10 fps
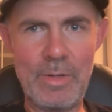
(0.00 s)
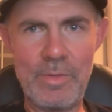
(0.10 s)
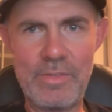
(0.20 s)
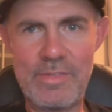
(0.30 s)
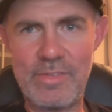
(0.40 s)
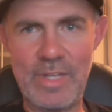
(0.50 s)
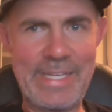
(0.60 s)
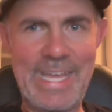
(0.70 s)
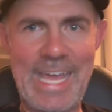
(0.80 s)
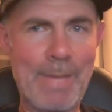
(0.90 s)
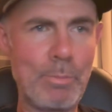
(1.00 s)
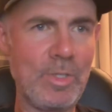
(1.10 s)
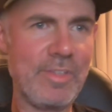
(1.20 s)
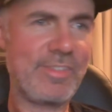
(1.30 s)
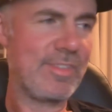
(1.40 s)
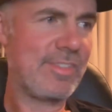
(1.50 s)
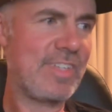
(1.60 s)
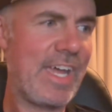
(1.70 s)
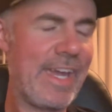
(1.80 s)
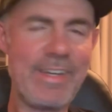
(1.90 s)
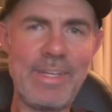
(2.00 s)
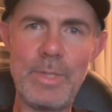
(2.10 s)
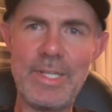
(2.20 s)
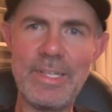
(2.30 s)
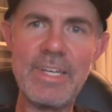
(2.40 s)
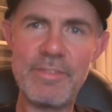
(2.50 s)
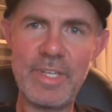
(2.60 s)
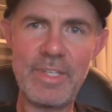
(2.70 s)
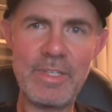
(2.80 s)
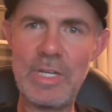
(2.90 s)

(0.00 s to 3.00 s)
This is a capitalist society we live in,